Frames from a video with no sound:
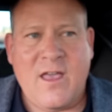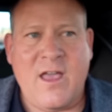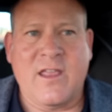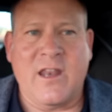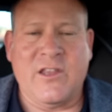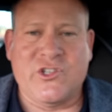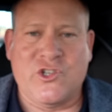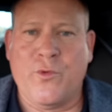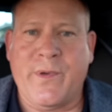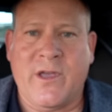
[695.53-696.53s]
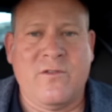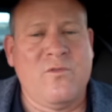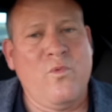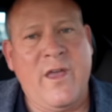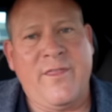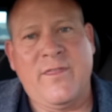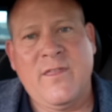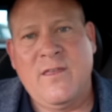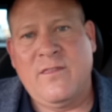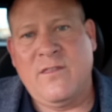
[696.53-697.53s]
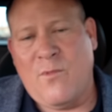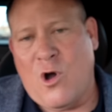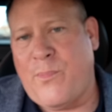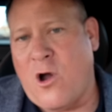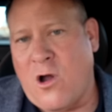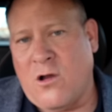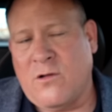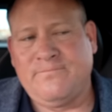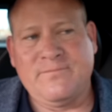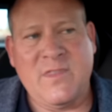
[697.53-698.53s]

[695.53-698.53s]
and getting stupid with the Mopar,